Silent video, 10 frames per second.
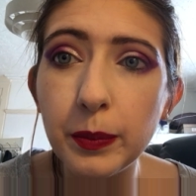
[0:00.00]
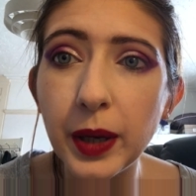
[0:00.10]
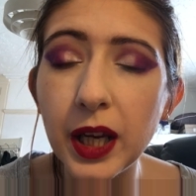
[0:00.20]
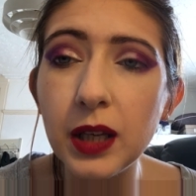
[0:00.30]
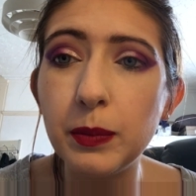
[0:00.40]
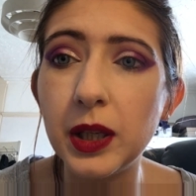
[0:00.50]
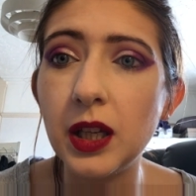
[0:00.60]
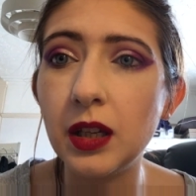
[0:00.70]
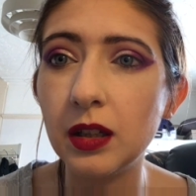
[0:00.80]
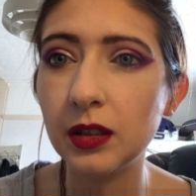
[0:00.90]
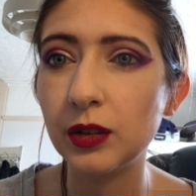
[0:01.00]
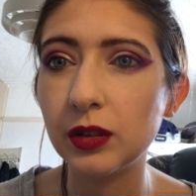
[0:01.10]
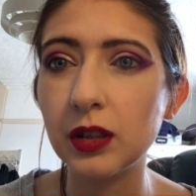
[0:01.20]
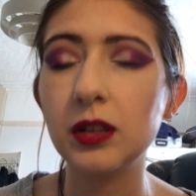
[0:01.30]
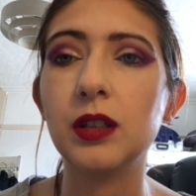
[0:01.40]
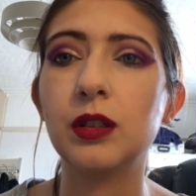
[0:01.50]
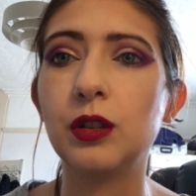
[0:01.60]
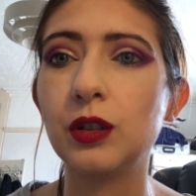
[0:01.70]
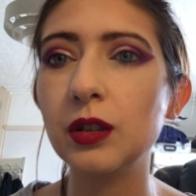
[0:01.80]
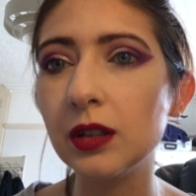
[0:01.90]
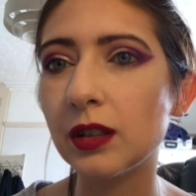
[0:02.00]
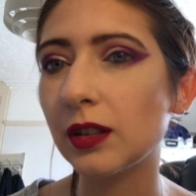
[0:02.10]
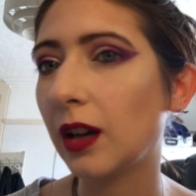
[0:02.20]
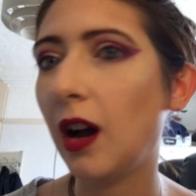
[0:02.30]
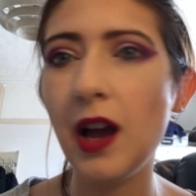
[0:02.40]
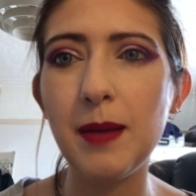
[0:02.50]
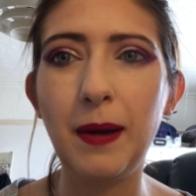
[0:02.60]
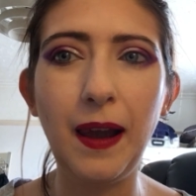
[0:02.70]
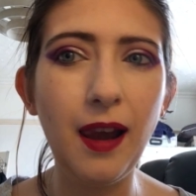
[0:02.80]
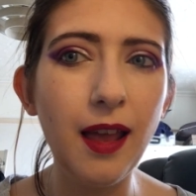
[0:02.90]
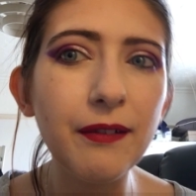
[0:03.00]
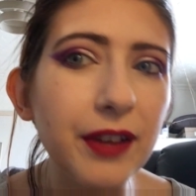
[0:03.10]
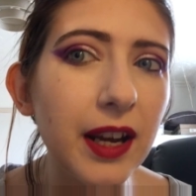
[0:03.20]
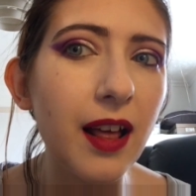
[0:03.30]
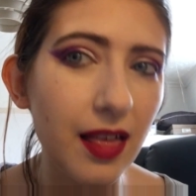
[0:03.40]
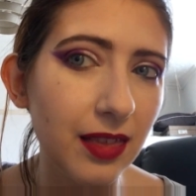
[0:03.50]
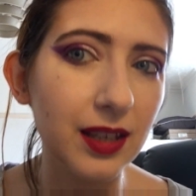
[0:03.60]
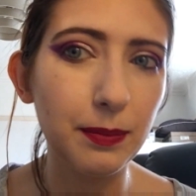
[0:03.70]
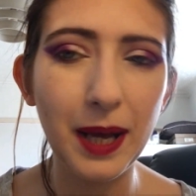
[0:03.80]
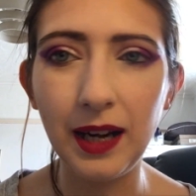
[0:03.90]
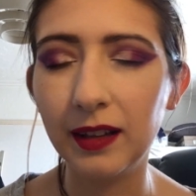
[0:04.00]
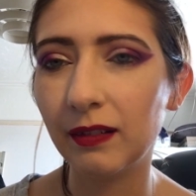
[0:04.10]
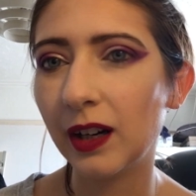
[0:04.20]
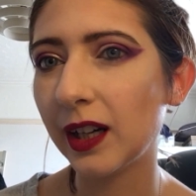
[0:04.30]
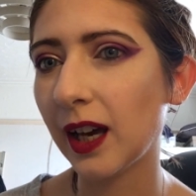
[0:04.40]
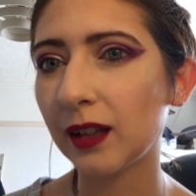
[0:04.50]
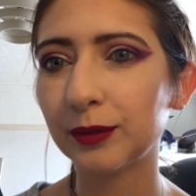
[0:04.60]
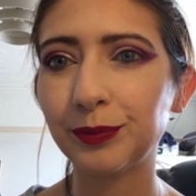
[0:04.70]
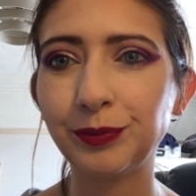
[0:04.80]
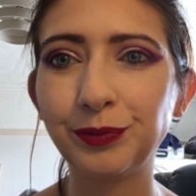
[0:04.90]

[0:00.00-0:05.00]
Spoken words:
Baby, this is good. I am loving this palette right now.